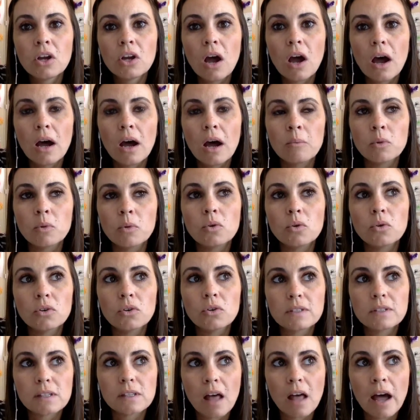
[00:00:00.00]
Google
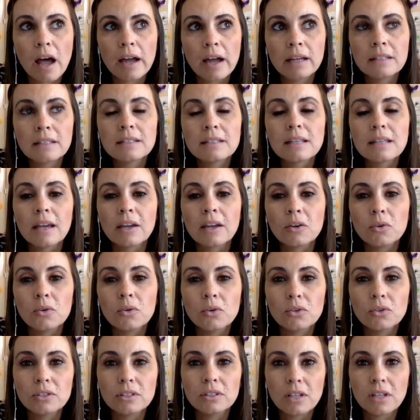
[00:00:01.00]
Slides, and
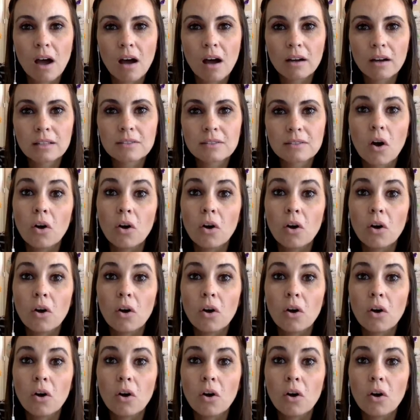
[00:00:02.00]
Google Docs